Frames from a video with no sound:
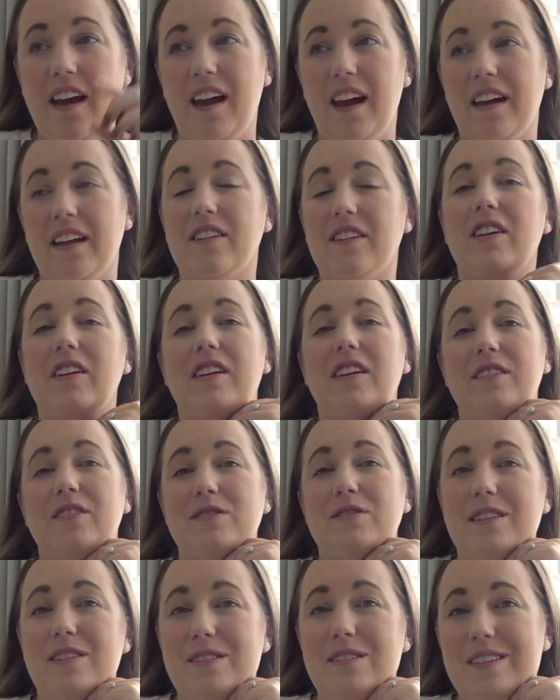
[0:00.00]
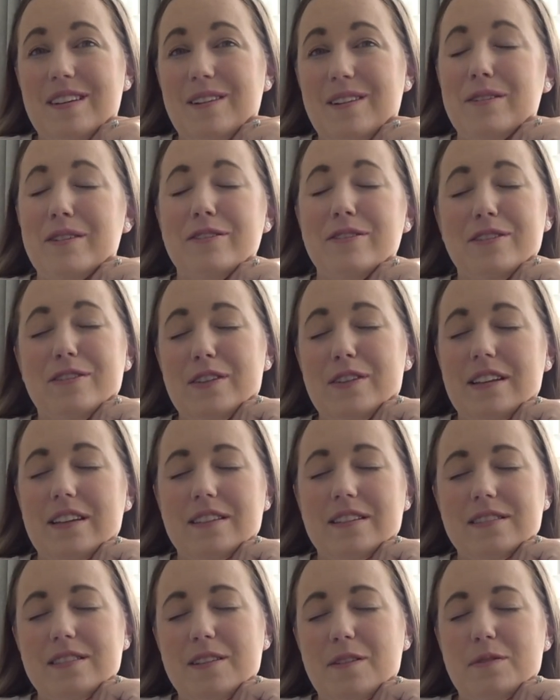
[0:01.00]
And I cannot tell you how horrific
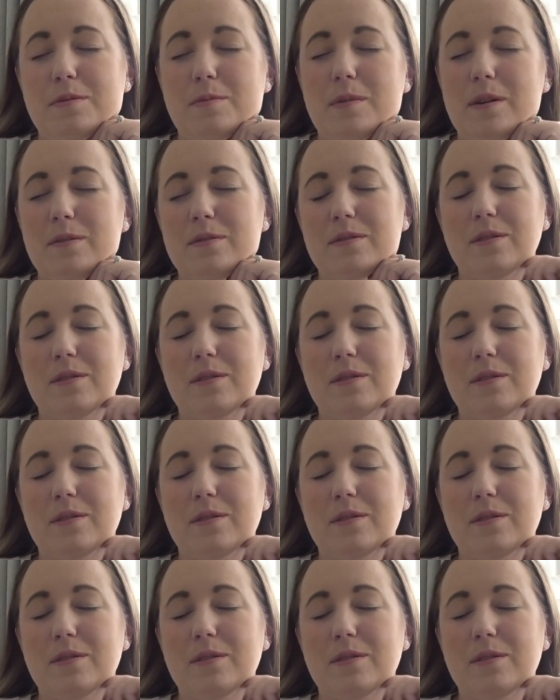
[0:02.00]
that stuff smells,